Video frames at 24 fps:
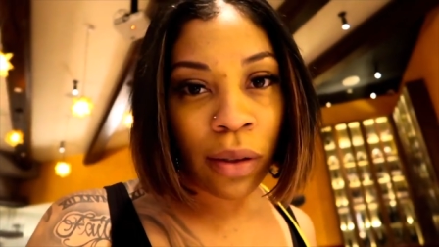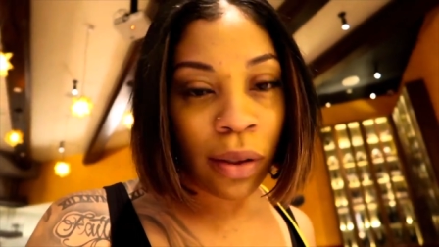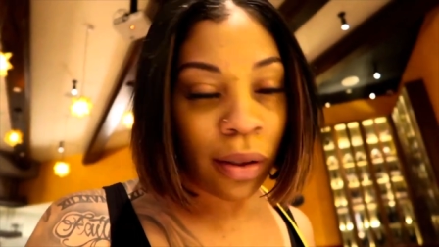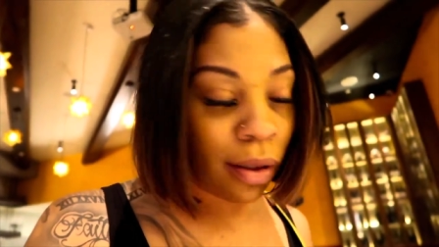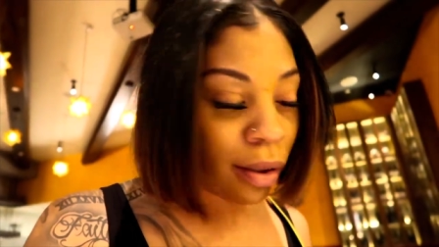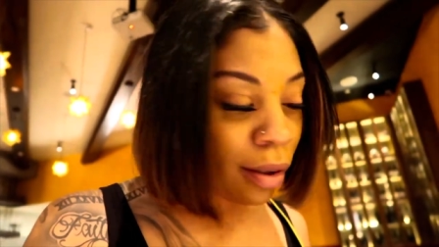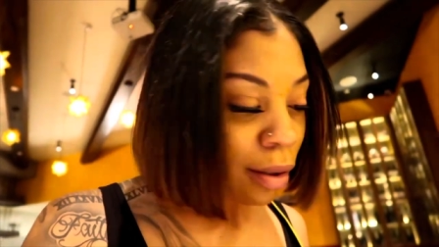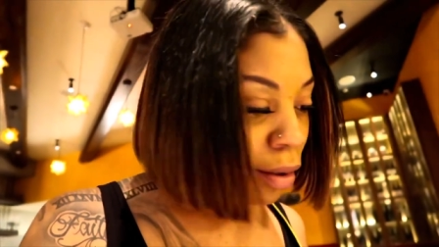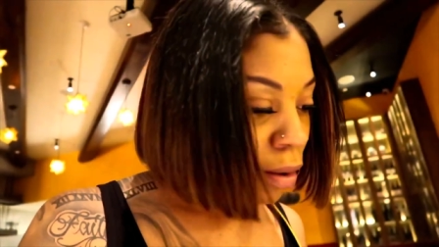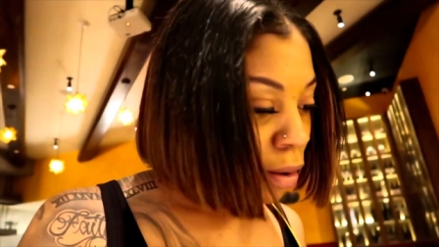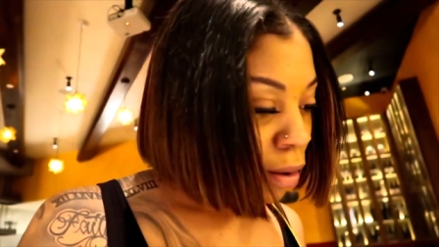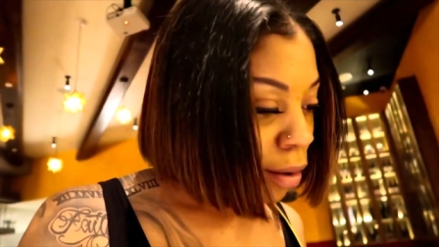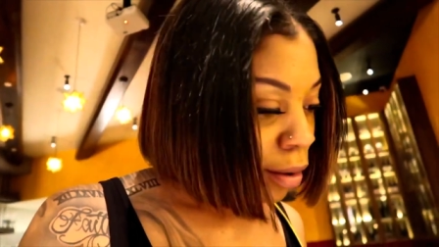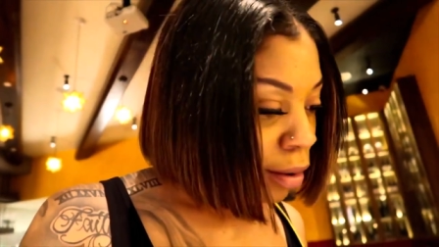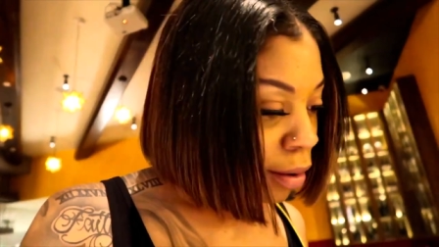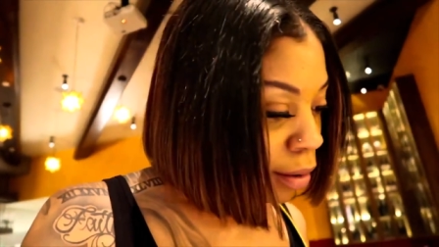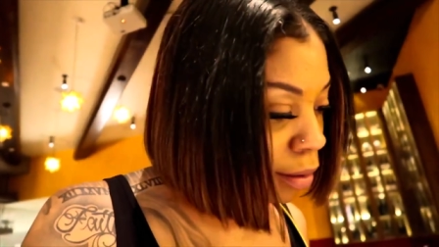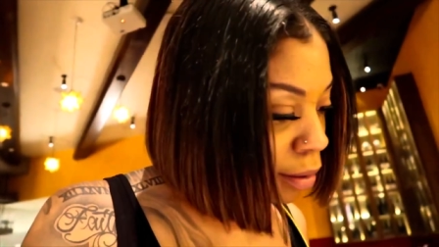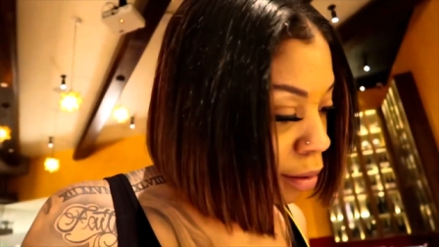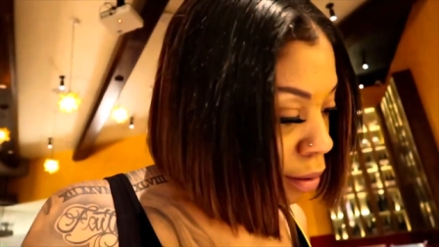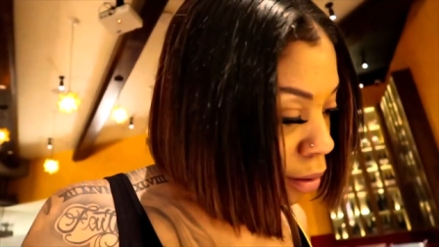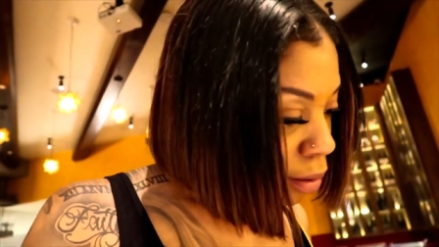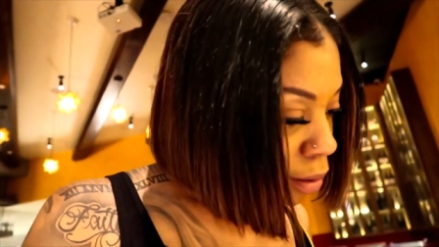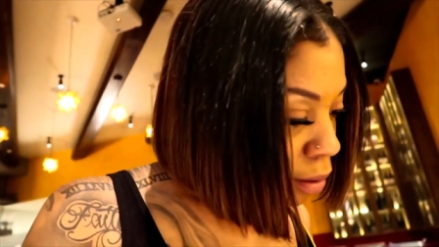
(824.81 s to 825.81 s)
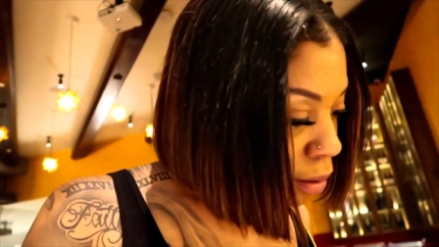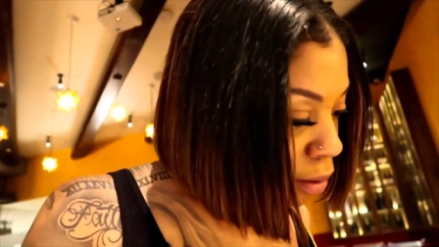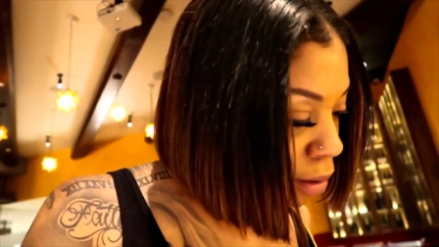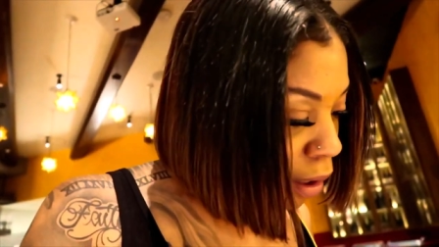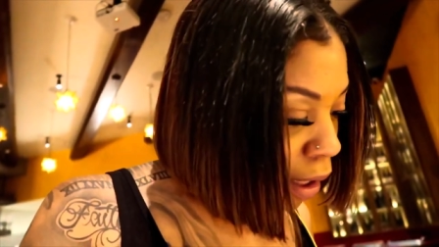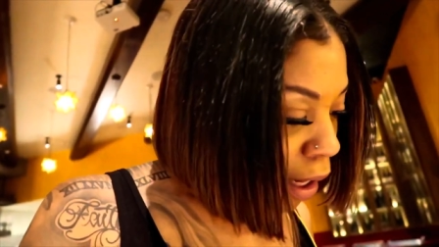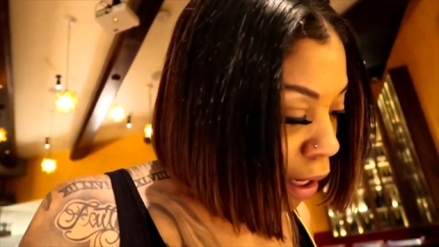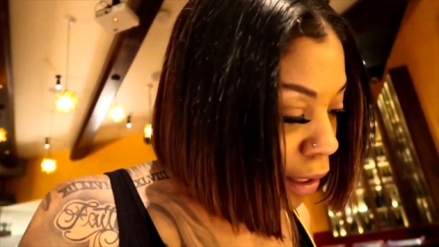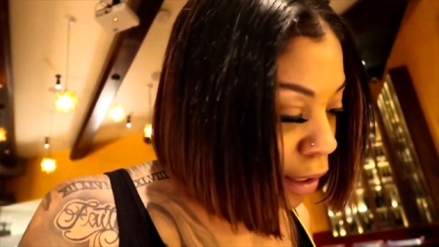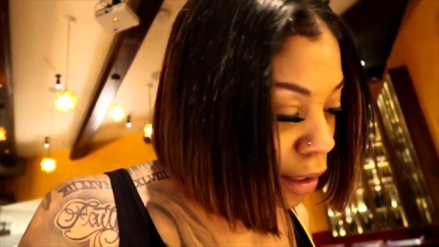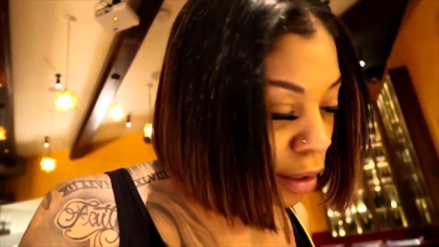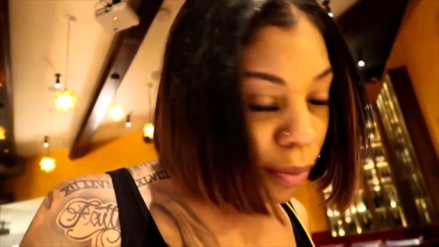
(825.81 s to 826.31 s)

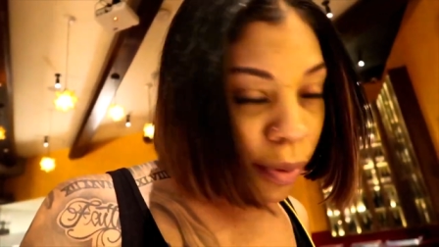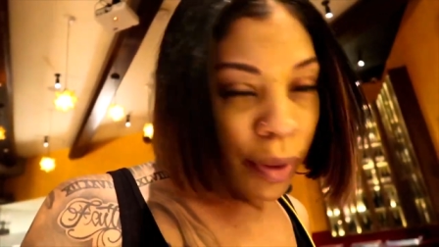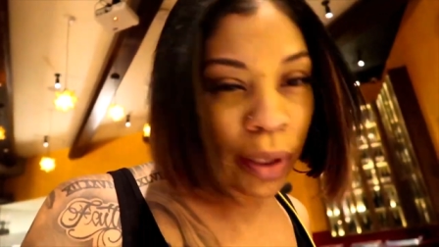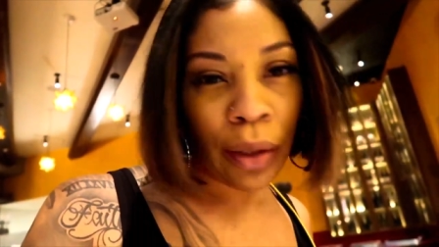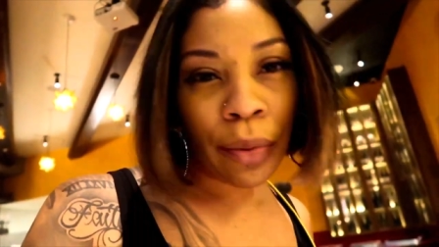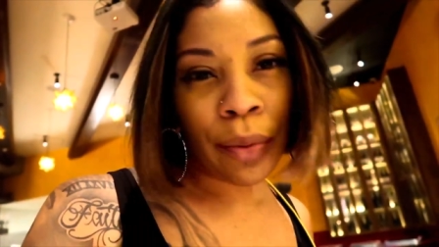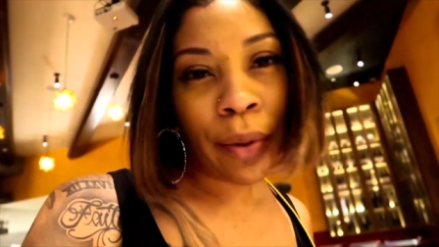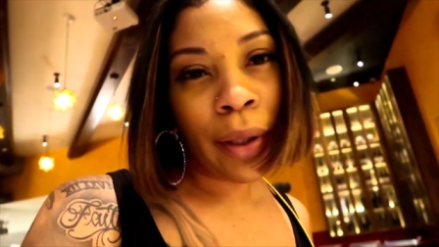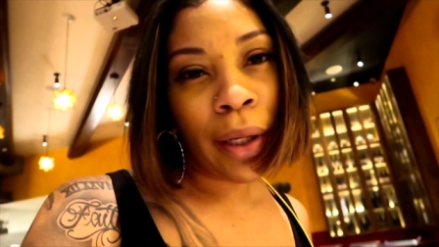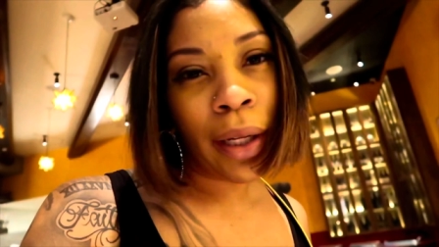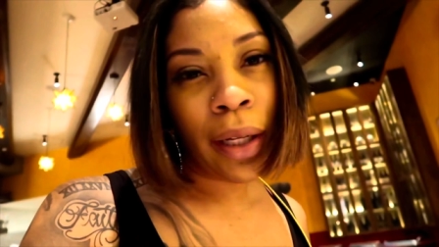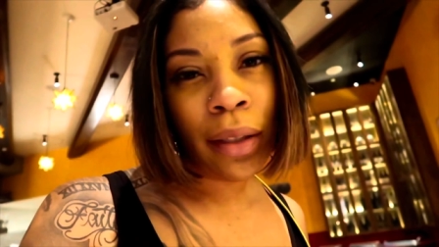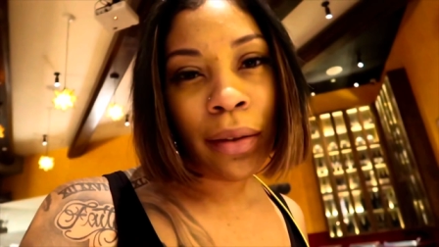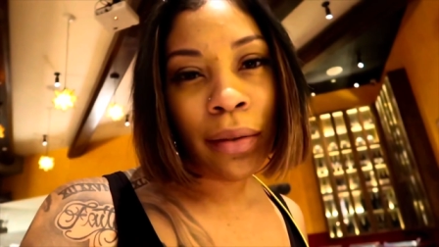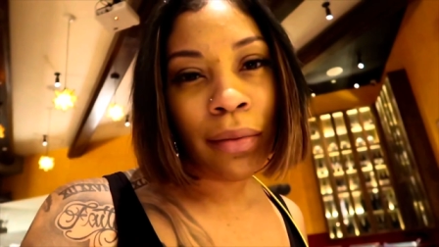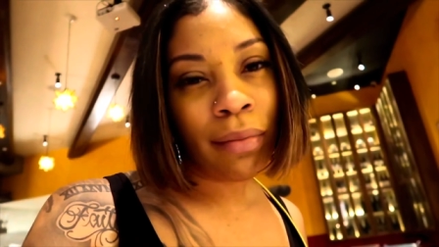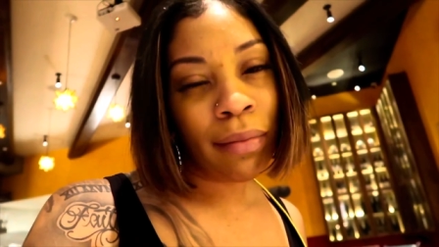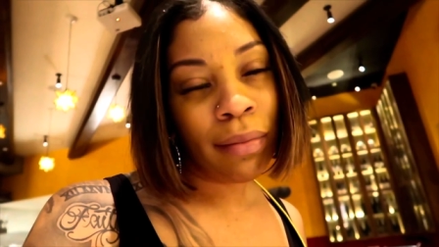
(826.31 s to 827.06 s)
I just really wanted